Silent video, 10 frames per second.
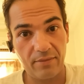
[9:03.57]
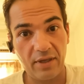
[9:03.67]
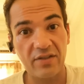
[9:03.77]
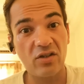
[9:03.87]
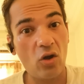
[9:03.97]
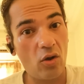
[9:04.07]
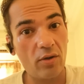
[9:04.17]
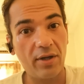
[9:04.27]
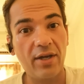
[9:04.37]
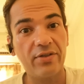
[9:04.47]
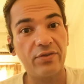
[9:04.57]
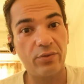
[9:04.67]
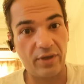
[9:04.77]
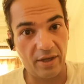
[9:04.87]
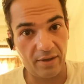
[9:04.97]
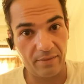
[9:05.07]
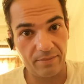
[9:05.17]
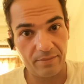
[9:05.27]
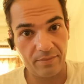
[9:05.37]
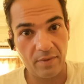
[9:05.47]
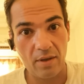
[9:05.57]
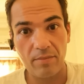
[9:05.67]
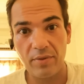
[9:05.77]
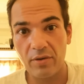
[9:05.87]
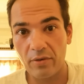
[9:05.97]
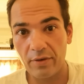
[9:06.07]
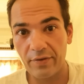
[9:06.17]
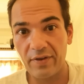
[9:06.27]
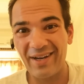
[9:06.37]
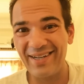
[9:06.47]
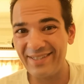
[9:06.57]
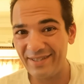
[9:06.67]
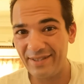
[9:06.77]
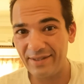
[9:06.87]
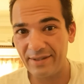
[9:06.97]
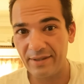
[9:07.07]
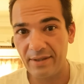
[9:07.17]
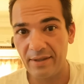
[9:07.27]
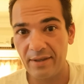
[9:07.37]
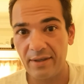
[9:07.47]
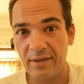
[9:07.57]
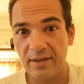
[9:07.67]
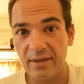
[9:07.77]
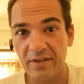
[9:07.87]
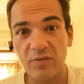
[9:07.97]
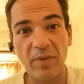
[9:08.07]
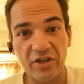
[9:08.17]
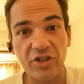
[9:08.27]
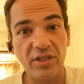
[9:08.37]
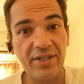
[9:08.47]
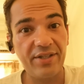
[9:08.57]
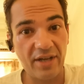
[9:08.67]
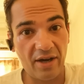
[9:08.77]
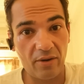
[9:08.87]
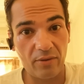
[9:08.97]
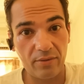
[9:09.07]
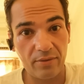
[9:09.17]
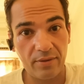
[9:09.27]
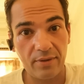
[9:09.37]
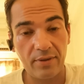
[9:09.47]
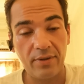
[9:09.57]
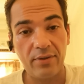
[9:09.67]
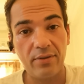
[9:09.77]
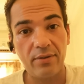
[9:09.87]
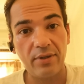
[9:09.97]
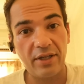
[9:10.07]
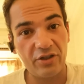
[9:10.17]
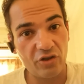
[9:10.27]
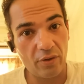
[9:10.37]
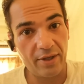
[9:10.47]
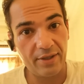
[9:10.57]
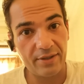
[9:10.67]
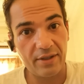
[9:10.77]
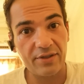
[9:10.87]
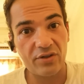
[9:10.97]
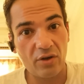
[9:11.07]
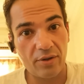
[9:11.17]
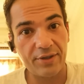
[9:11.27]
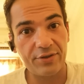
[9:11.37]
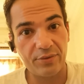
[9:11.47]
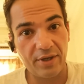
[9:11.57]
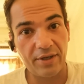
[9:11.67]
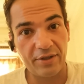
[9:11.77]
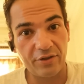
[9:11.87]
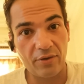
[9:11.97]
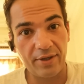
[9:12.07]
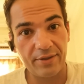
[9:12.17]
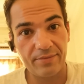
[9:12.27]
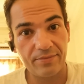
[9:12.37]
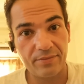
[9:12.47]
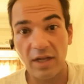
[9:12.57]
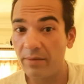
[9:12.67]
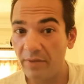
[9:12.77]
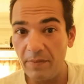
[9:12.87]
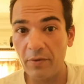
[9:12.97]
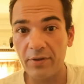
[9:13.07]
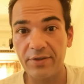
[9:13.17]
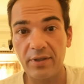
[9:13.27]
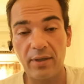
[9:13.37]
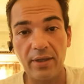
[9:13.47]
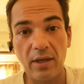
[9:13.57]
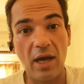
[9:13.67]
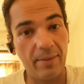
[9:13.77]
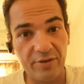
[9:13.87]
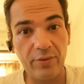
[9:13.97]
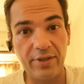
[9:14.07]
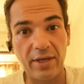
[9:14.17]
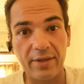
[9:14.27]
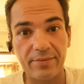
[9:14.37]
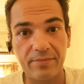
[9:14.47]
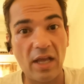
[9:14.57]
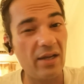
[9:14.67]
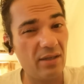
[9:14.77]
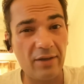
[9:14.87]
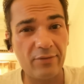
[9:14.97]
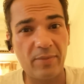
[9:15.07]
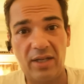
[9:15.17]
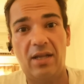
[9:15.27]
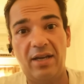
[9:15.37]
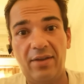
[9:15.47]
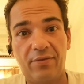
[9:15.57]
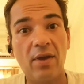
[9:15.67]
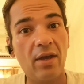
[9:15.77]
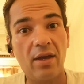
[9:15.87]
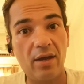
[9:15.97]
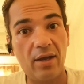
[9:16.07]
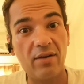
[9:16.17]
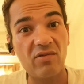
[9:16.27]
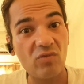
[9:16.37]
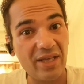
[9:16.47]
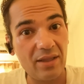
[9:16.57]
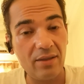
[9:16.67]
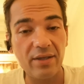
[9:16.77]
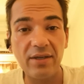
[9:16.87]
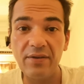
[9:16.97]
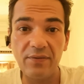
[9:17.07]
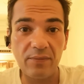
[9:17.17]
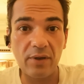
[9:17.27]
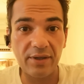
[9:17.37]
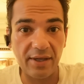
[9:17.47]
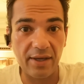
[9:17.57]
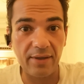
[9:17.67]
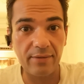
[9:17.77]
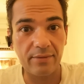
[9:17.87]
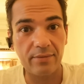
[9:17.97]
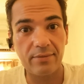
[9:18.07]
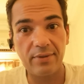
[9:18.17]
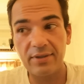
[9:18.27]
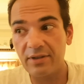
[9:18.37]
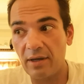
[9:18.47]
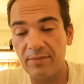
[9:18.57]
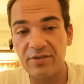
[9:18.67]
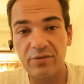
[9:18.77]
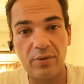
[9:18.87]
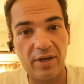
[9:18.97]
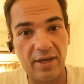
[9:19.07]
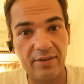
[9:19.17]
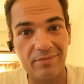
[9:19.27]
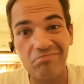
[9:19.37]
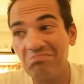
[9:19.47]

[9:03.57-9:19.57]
as long as you can. Because I think, especially now, enjoy it as long as you can enjoy it. And me personally, I'm doing that. I love my life. And well, if one day it comes to an end,